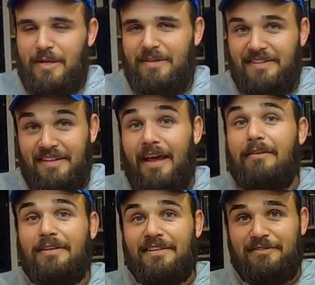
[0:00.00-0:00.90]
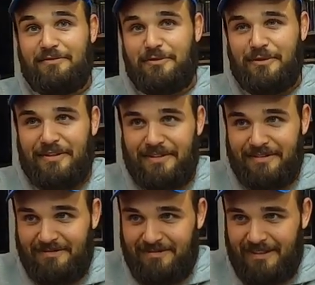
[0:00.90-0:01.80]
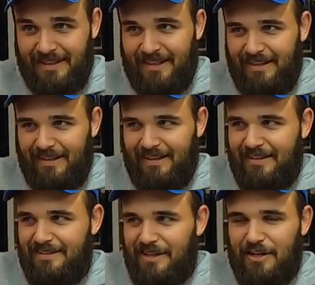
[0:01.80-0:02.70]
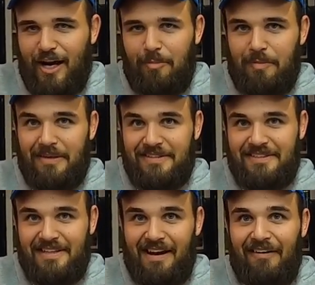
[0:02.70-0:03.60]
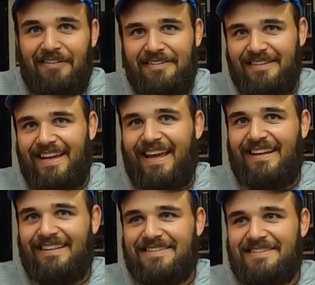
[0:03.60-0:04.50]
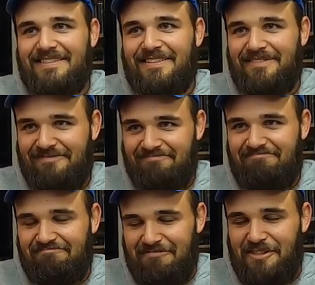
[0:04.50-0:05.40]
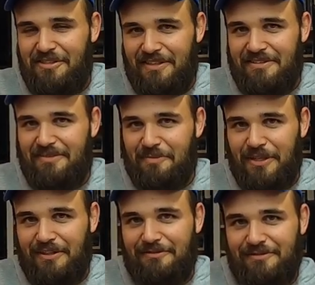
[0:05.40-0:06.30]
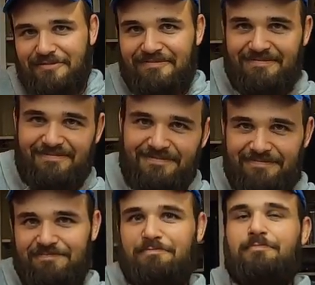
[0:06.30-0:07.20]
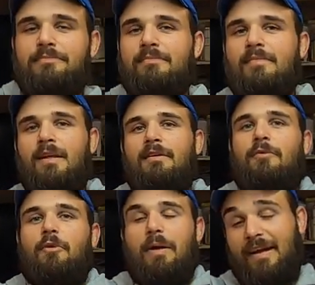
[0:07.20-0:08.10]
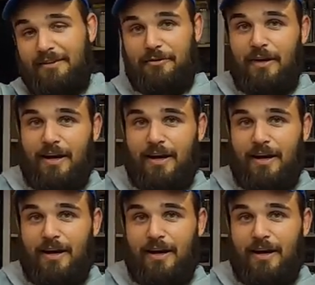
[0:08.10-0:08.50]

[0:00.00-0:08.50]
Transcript: been the daily for a couple months now and it's it's needing some love. So we're back in the garage. We're back in the